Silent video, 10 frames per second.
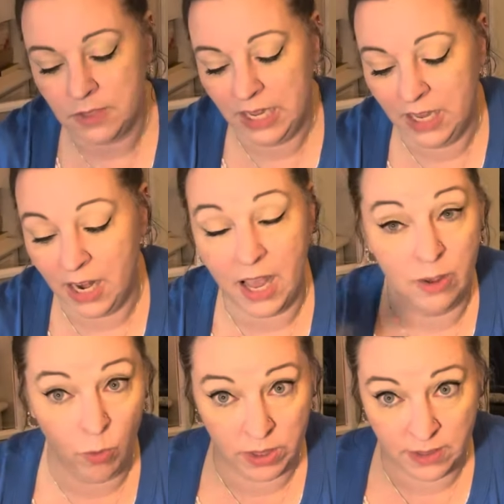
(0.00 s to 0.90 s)
And I
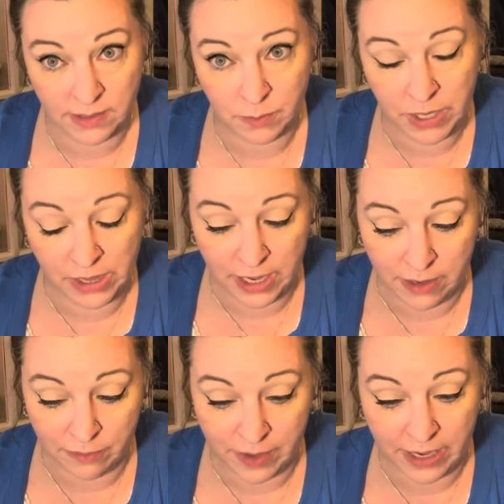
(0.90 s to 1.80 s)
want this in my
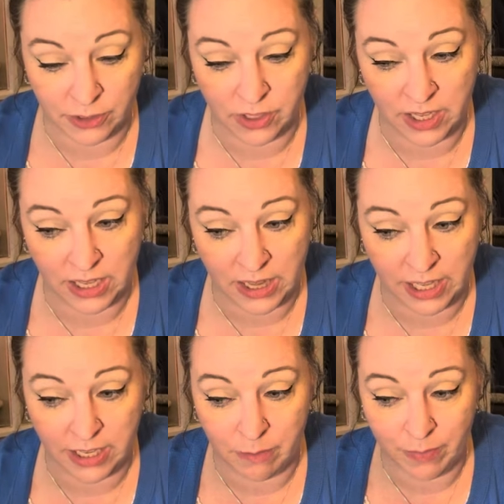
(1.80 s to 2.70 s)
life. I actually think I
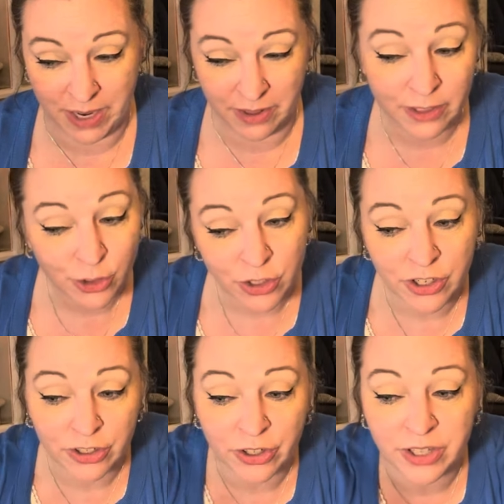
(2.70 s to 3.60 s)
like it better than
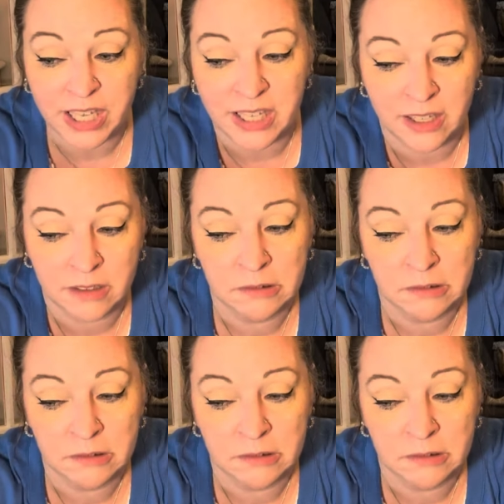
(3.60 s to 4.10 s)
sugar cookie.